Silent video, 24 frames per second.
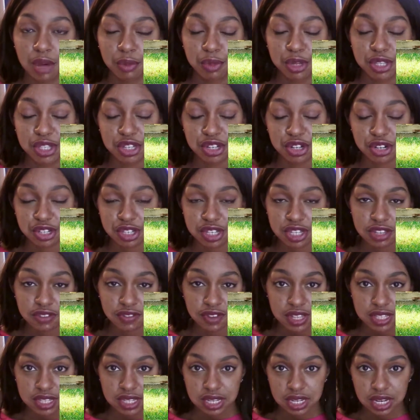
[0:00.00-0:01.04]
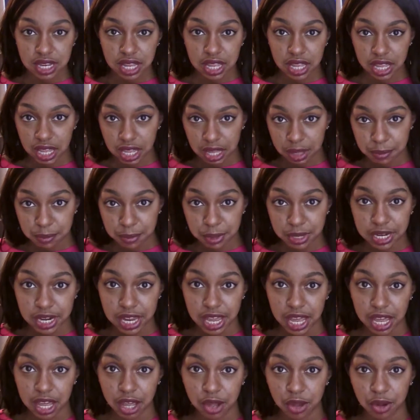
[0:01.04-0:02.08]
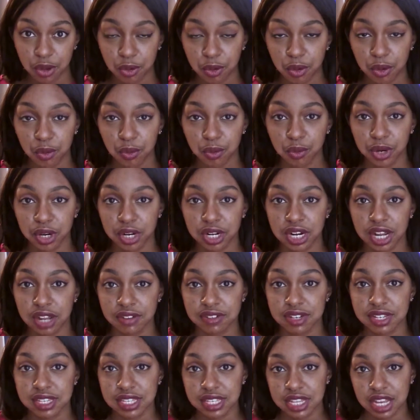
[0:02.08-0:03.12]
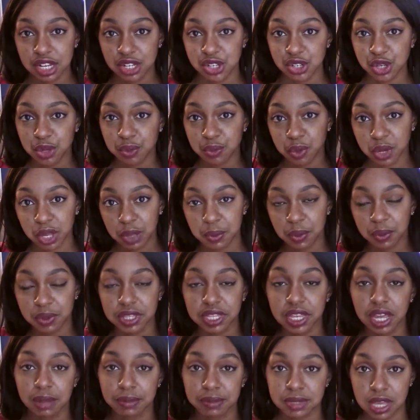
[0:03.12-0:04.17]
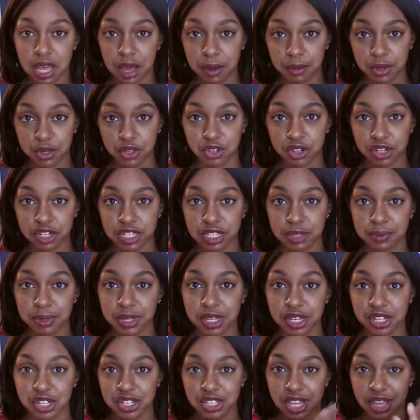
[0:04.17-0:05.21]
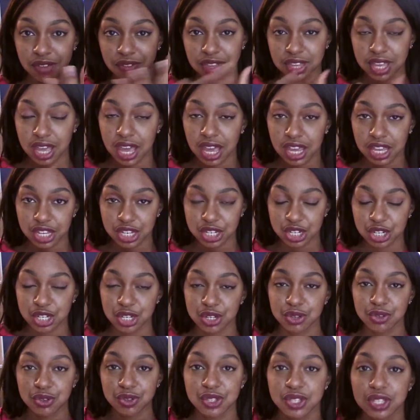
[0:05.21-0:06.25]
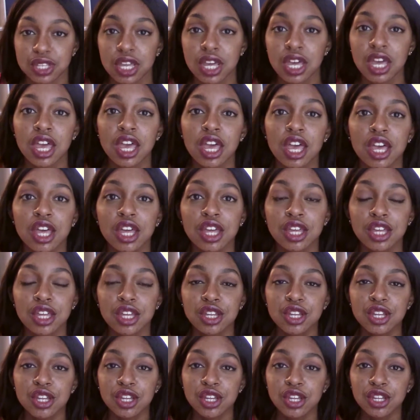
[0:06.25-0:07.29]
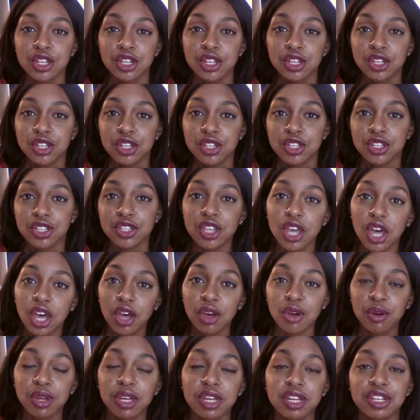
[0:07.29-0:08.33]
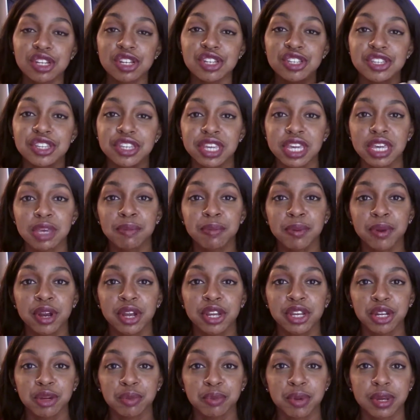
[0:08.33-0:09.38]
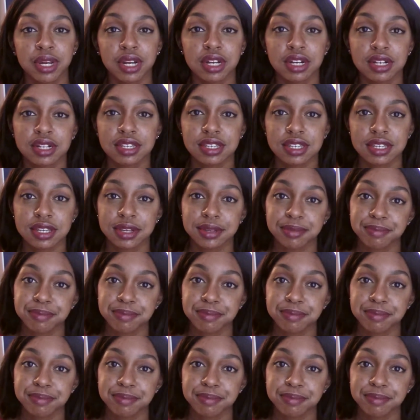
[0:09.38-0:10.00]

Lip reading: We took her to the vet today, but now we're gonna have to schedule an appointment with the optometrist because she's having eye issues. So just keep her in your prayers.